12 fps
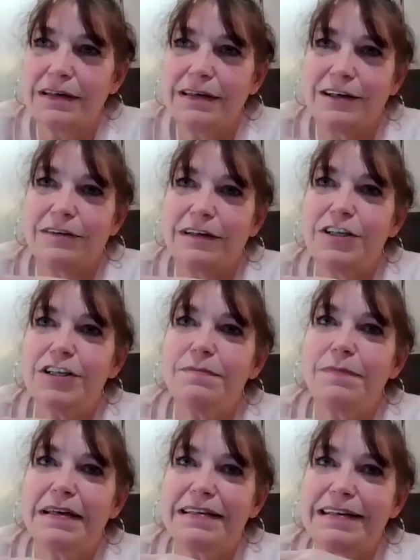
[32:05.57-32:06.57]
it
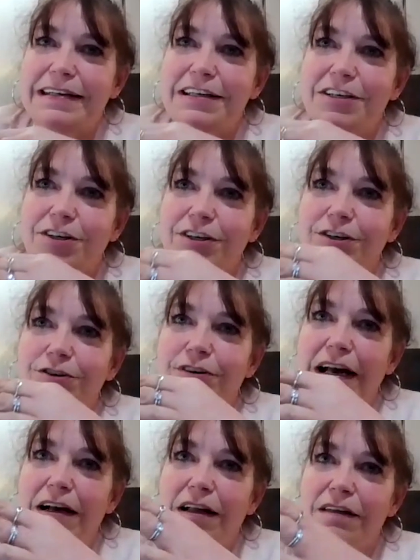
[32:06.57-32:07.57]
just makes it easier to
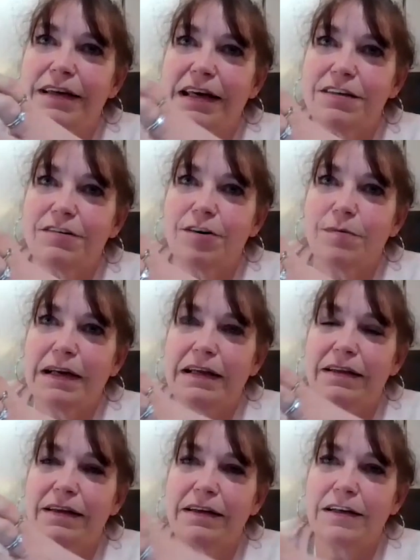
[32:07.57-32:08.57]
track all the escrow
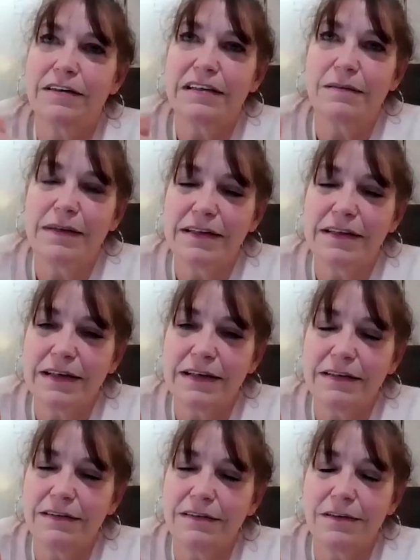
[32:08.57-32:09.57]
money than, somebody that's
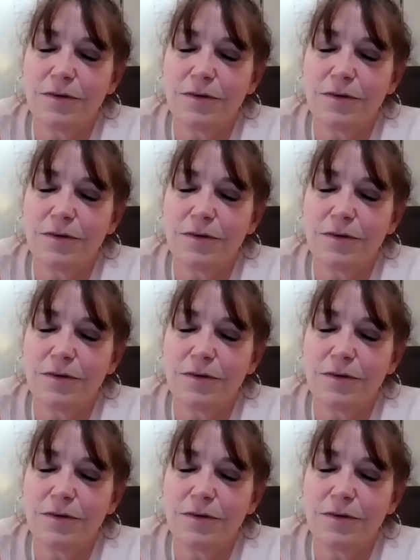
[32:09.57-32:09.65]
got